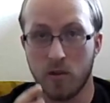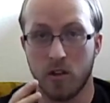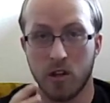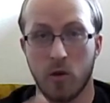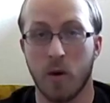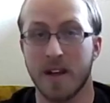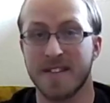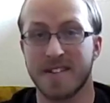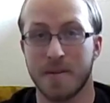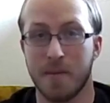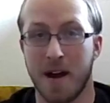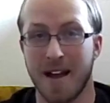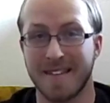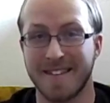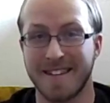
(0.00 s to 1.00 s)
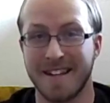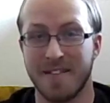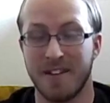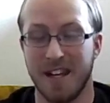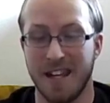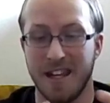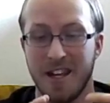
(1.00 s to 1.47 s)
The Quest for
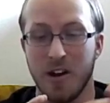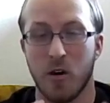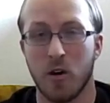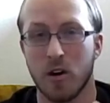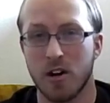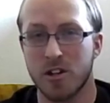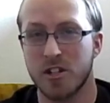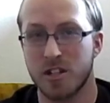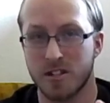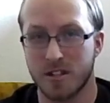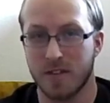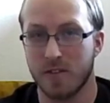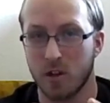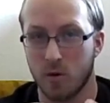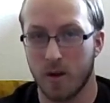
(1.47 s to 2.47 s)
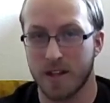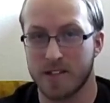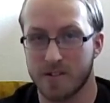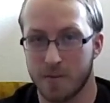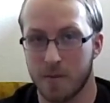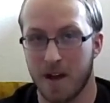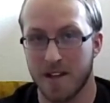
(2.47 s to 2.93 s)
Positivity, The Origins of the Quest
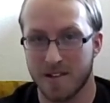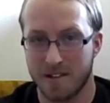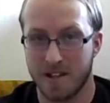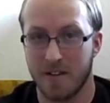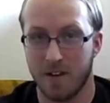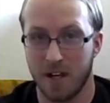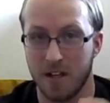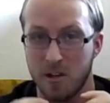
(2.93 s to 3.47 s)
for Positivity,